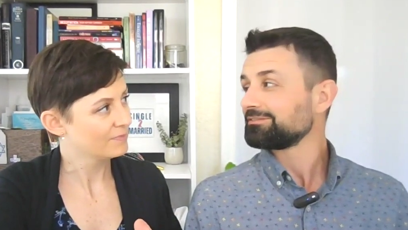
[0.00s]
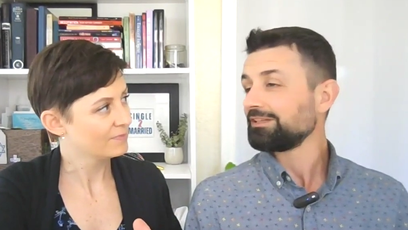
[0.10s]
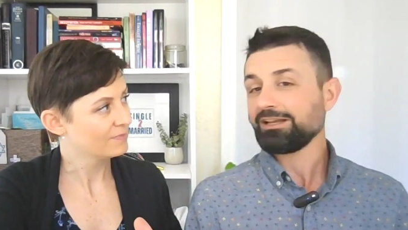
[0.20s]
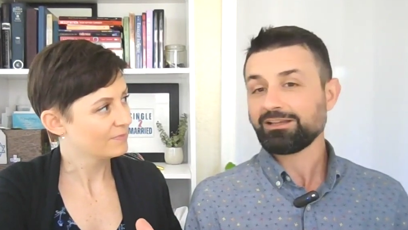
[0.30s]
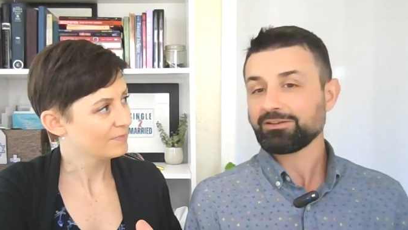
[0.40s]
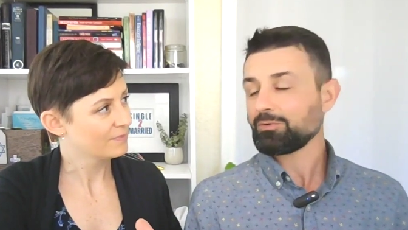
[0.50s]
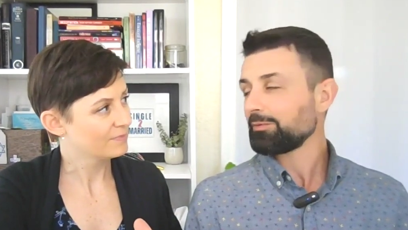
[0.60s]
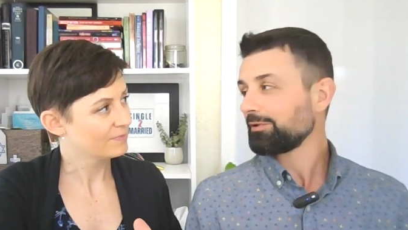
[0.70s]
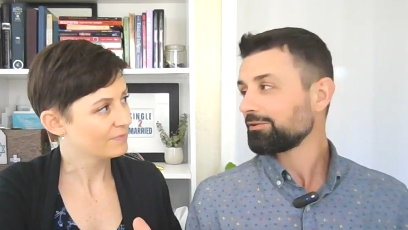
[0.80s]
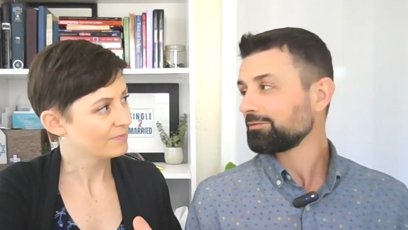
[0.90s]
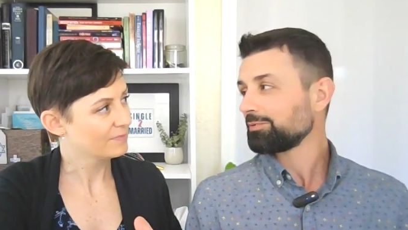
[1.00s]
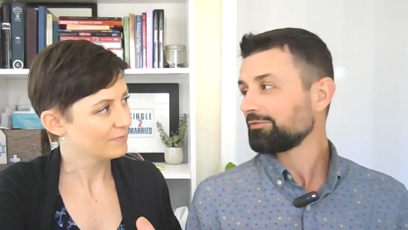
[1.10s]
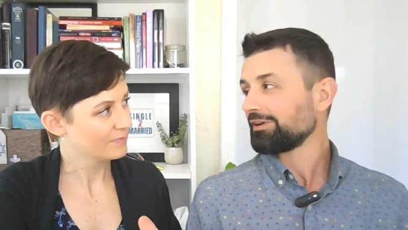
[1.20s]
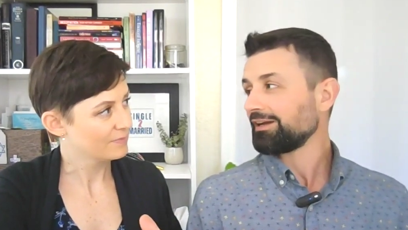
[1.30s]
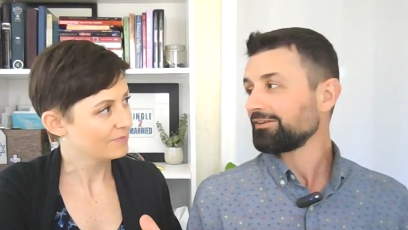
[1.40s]
Speaker 1: Yeah, you want to be a good
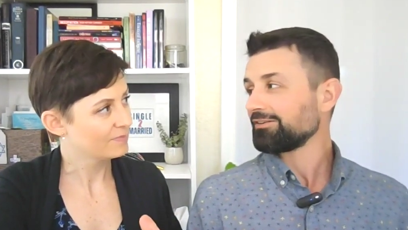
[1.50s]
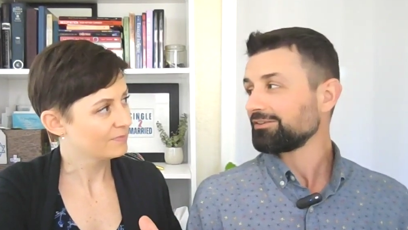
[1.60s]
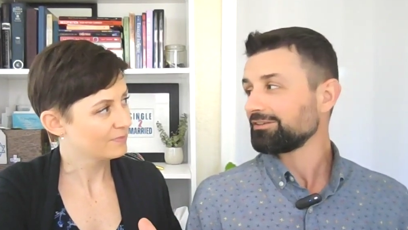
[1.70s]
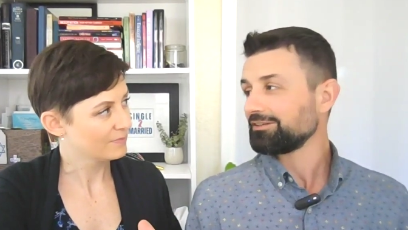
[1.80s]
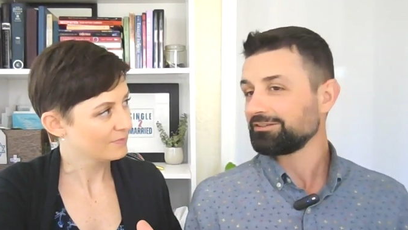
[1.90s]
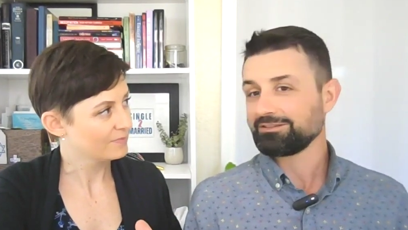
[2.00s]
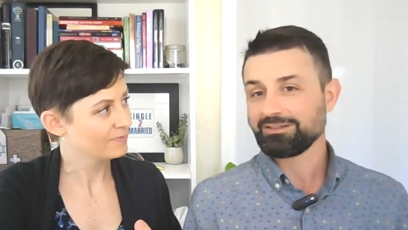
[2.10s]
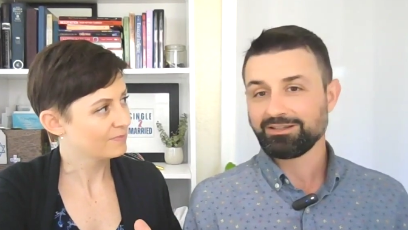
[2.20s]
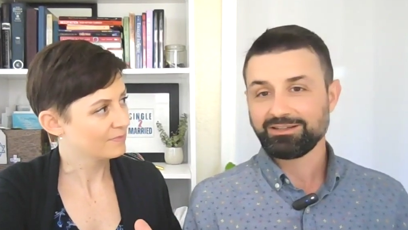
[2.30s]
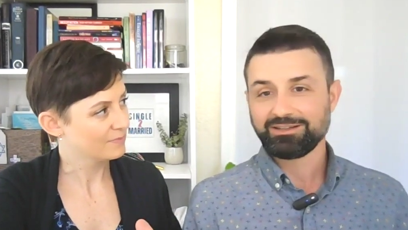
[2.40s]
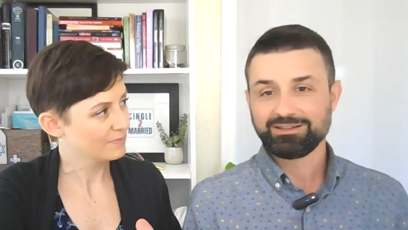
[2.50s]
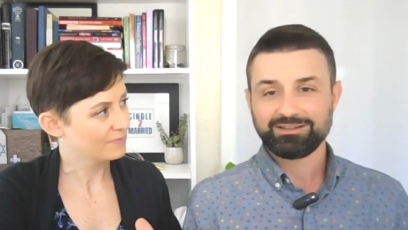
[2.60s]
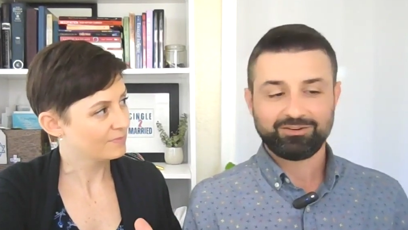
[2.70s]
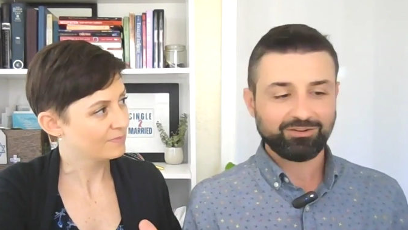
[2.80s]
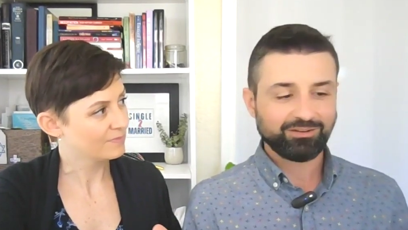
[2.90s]
provider and
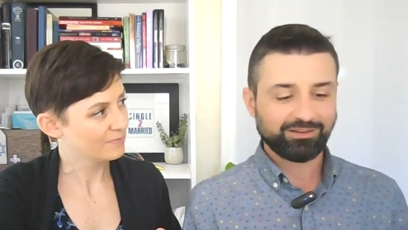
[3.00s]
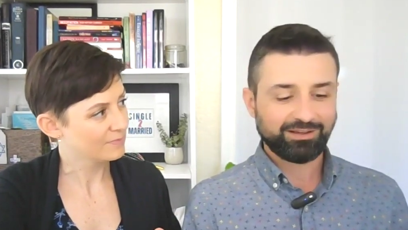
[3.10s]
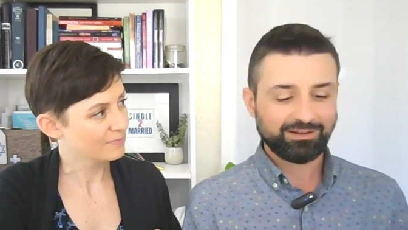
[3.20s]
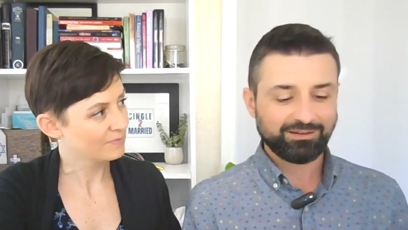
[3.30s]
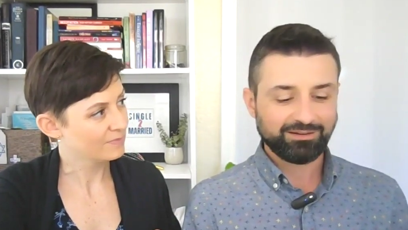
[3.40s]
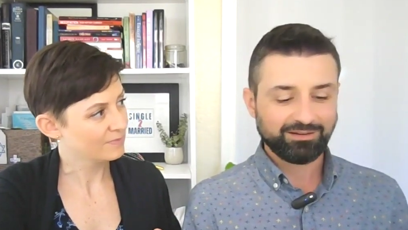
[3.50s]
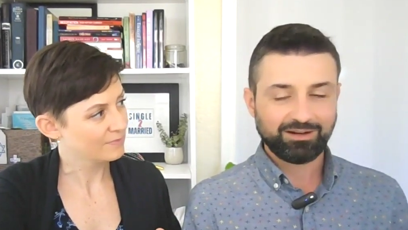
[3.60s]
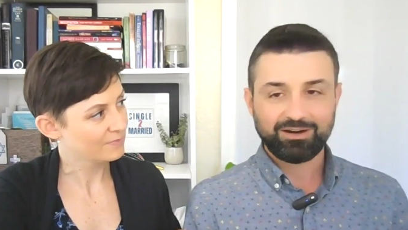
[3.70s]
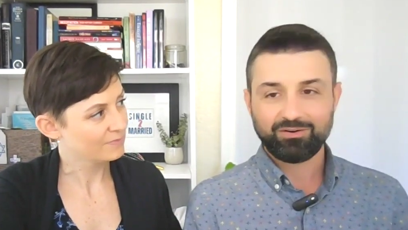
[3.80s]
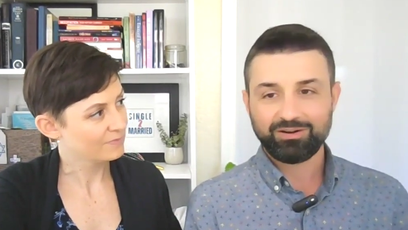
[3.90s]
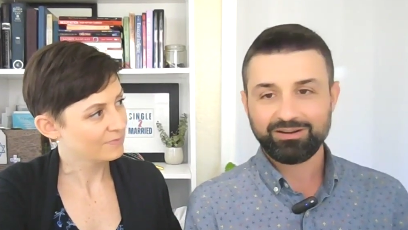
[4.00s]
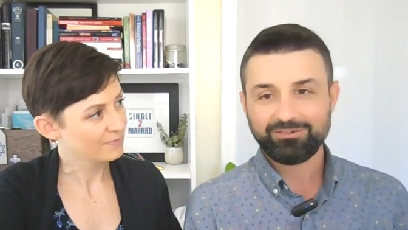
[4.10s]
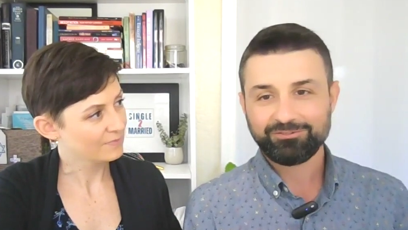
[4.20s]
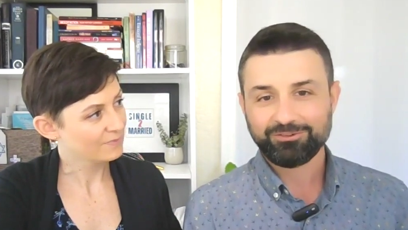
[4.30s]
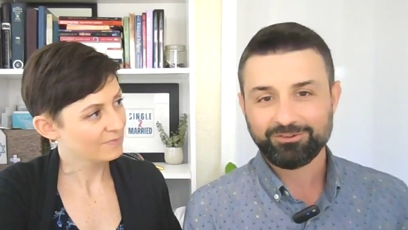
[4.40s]
all of that.
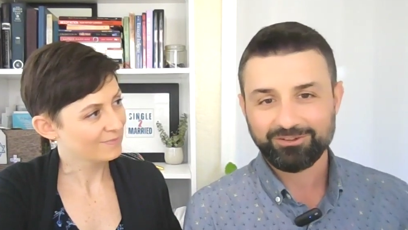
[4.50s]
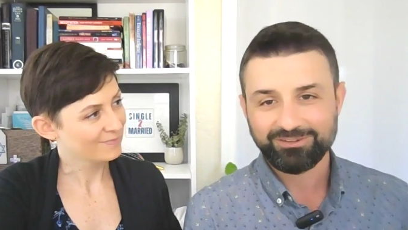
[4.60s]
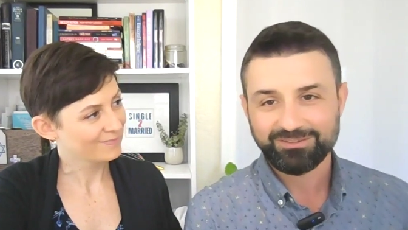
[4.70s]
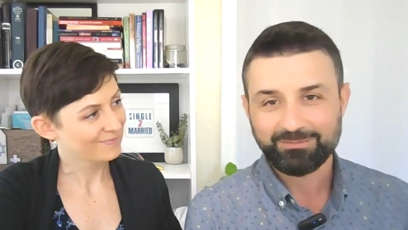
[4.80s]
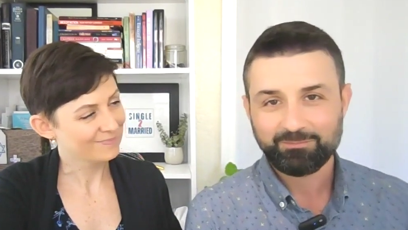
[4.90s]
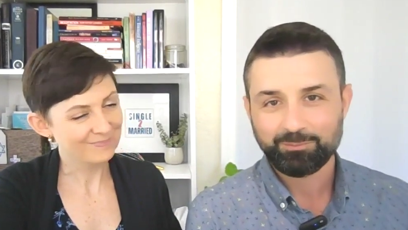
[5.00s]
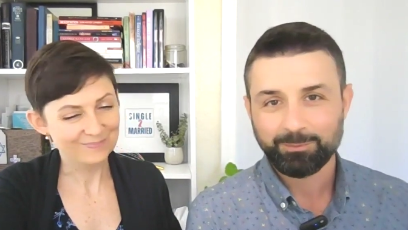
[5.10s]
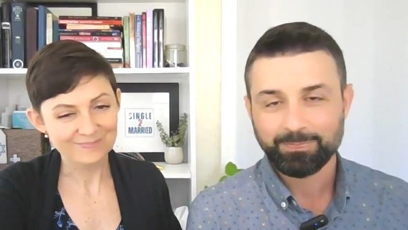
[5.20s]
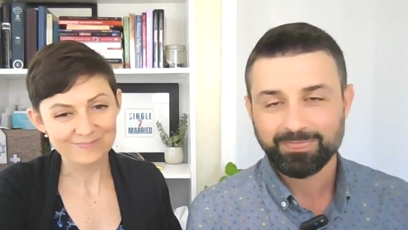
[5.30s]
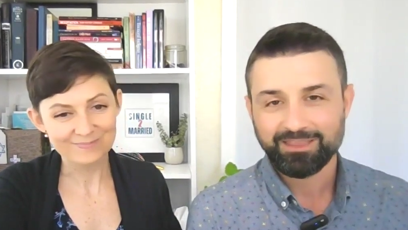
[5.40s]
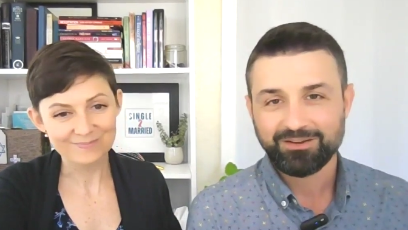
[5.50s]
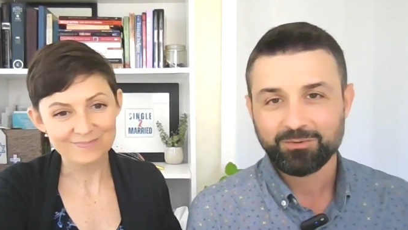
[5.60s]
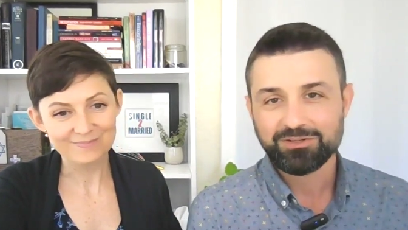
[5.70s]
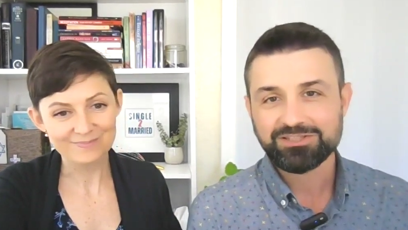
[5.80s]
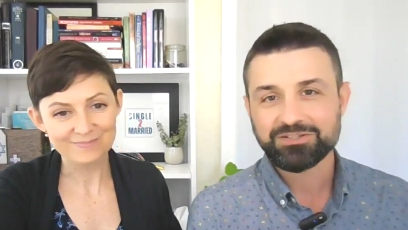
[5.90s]
However,
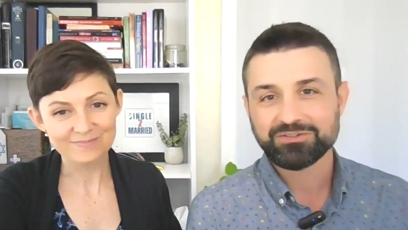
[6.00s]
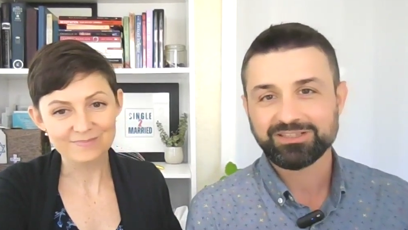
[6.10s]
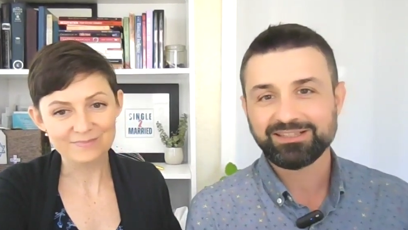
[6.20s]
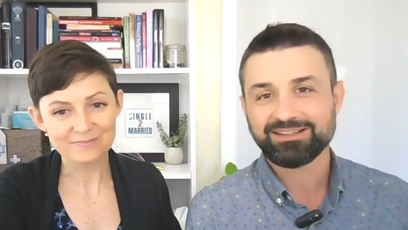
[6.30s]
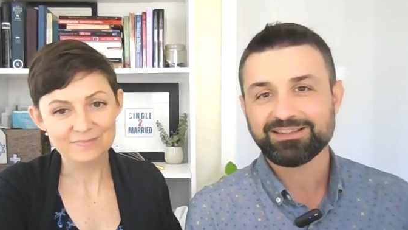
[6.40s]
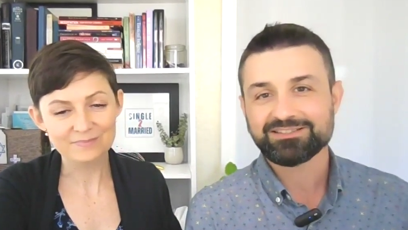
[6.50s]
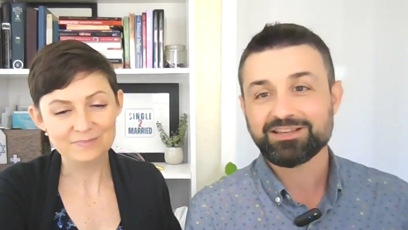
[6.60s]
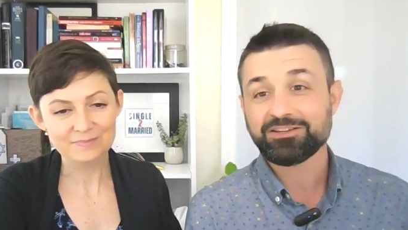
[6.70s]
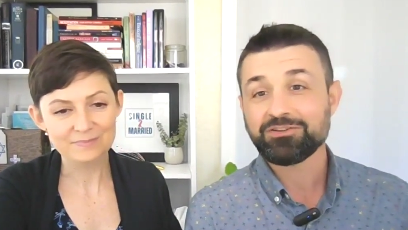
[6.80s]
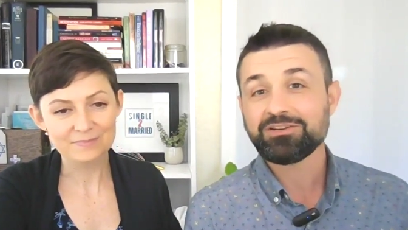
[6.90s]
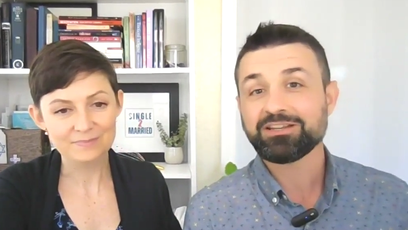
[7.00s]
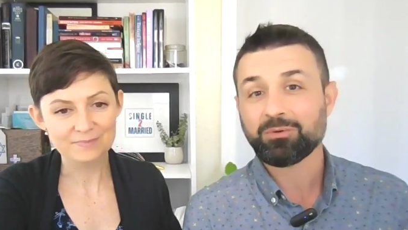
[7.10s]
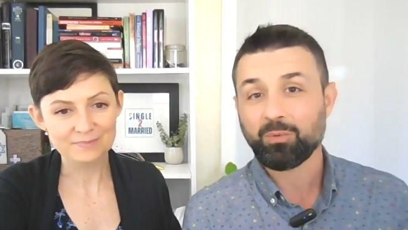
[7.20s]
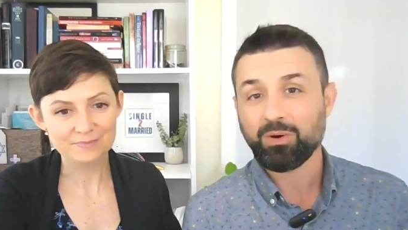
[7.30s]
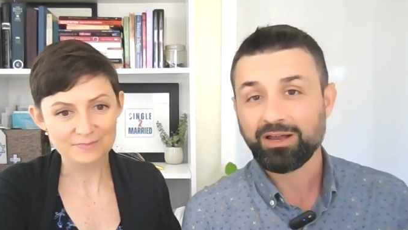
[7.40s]
once you realize that you need
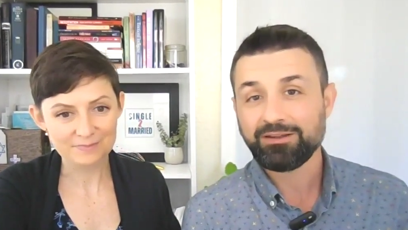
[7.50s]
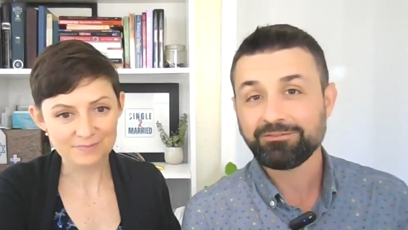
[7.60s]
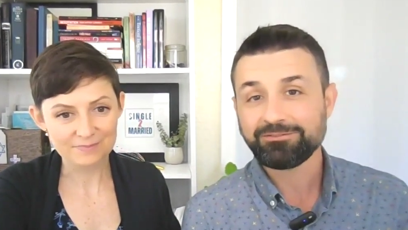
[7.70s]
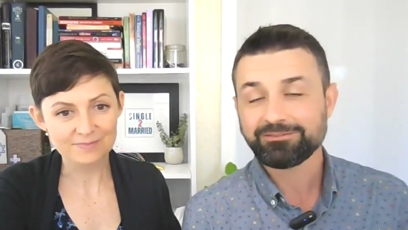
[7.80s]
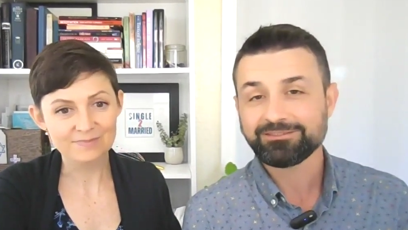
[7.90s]
a wife,